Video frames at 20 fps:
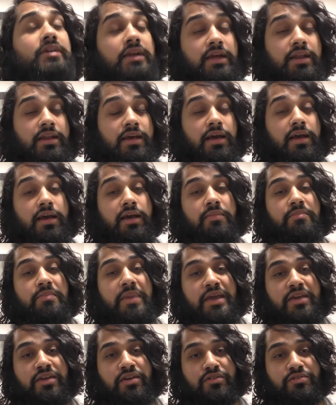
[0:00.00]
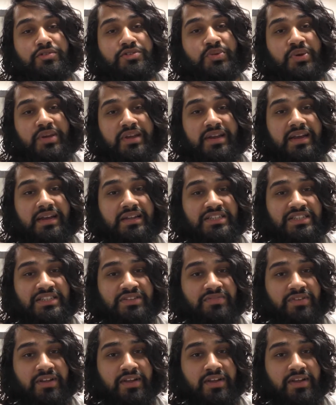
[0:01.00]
And Meiko tweeted out stuff